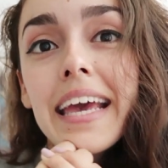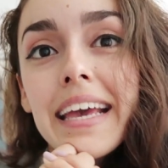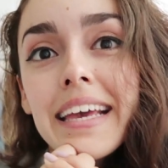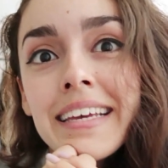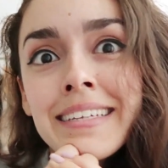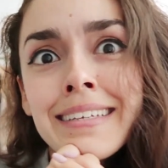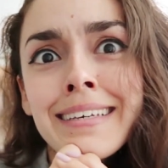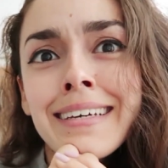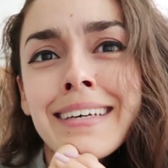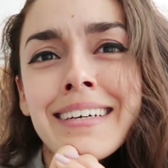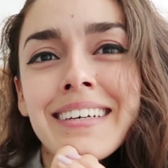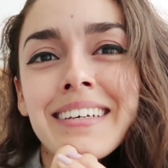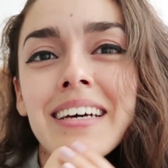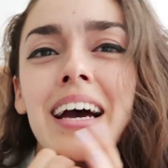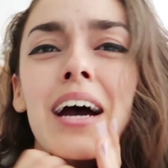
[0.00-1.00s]
And
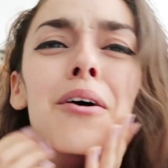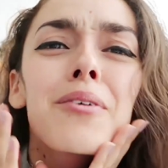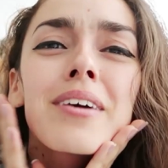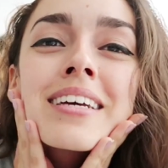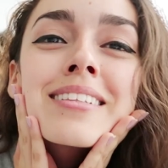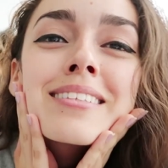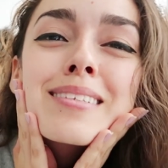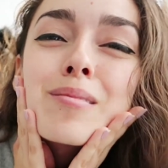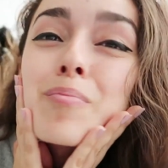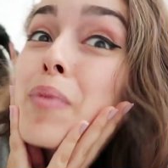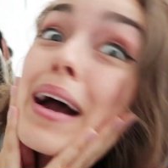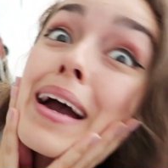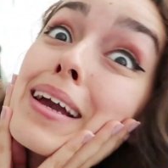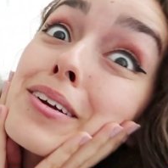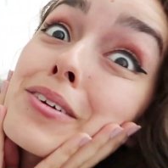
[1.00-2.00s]
yeah, how
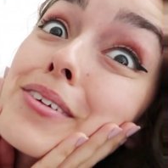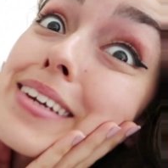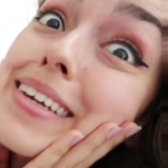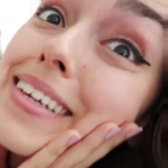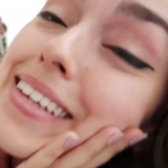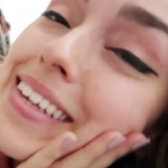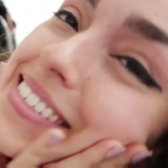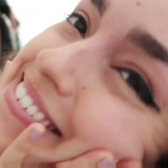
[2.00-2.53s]
inspiring.